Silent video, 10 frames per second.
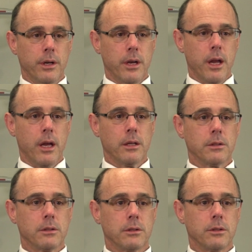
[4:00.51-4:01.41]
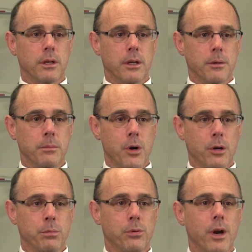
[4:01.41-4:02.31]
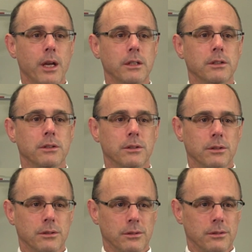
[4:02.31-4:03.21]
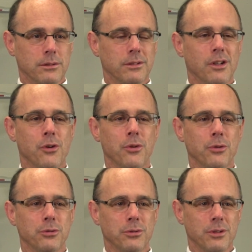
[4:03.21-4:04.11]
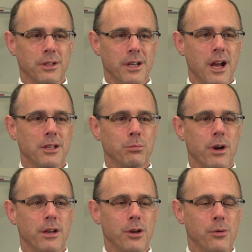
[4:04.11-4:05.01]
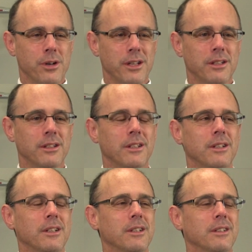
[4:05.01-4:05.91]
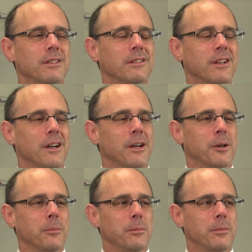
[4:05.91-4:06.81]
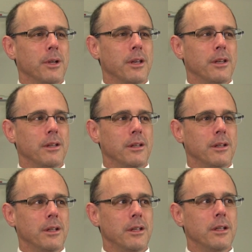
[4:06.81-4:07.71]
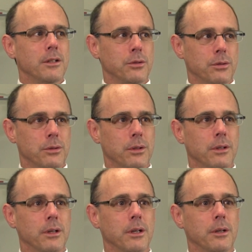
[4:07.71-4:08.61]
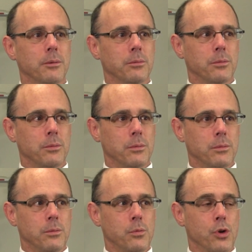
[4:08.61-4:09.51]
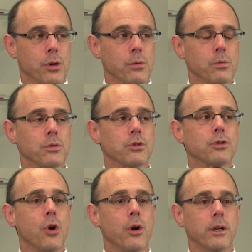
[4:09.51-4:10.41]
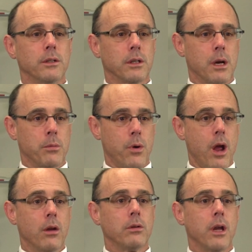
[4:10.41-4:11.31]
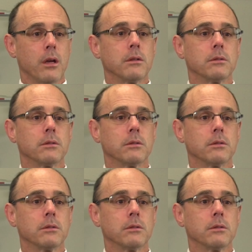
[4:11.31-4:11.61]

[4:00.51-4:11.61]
Nance, uh, Mark Price, oh, right. all those uh, guys, Brad Daugherty. Um, and, and the Indians uh, were starting to come around, yeah.